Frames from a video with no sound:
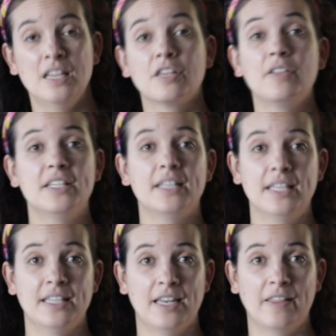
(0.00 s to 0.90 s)
So this
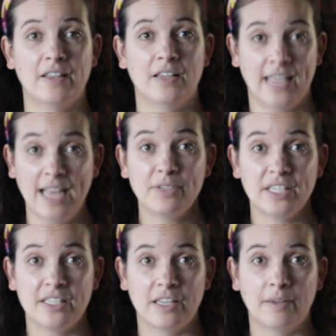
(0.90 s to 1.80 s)
is another
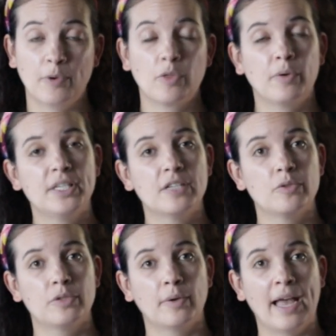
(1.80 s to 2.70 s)
accounting term, although it does
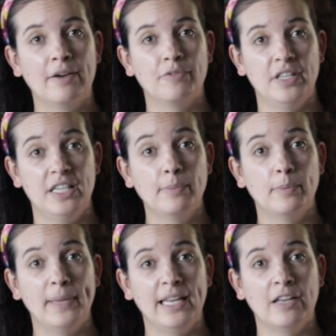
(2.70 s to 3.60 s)
also have the
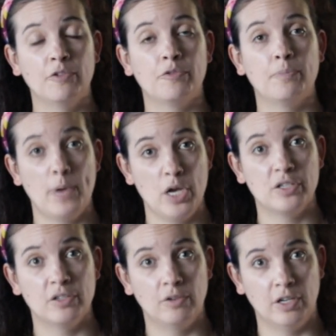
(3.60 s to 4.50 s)
double meaning of
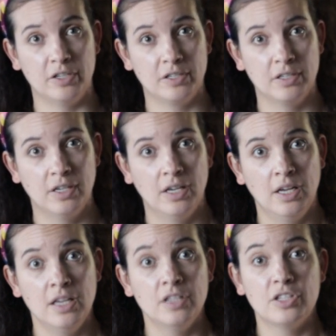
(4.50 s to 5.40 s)
personal loss.
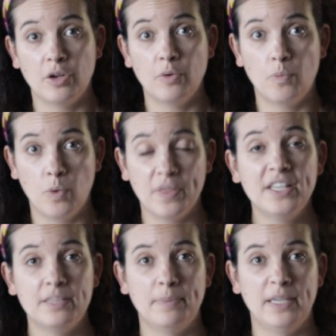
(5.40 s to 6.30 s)
So what
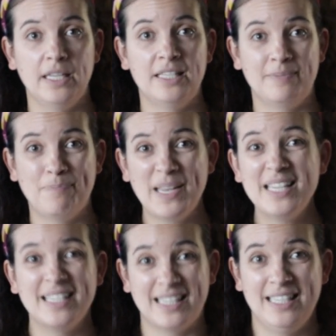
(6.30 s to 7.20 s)
this bit is
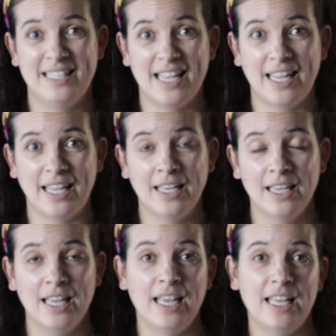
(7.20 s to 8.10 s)
basically saying
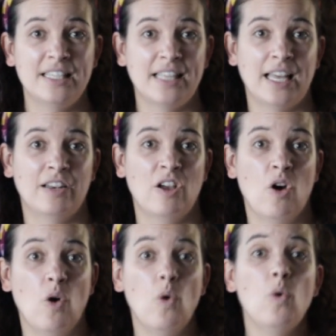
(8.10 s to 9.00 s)
is that
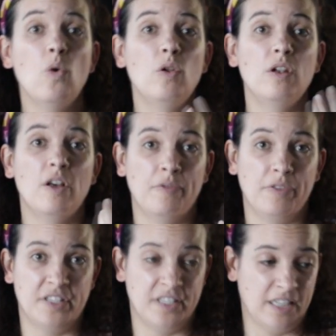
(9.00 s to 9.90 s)
all
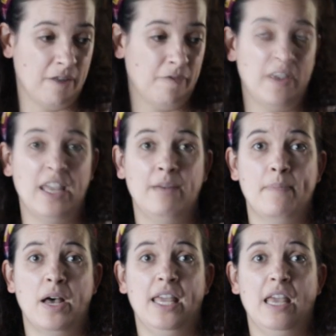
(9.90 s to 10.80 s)
of the stuff
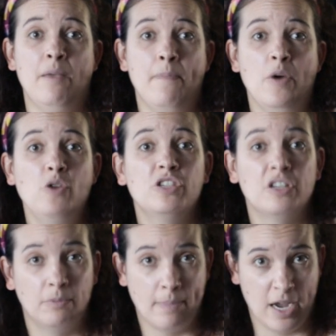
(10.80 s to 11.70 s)
in my
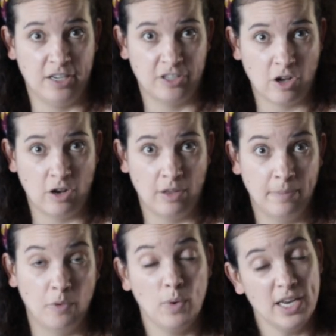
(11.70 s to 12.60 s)
emotional minus
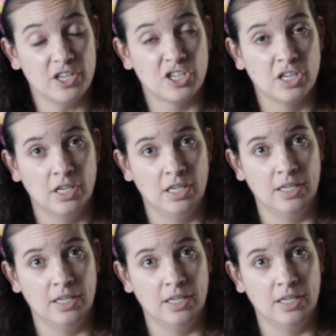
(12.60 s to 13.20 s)
column, which,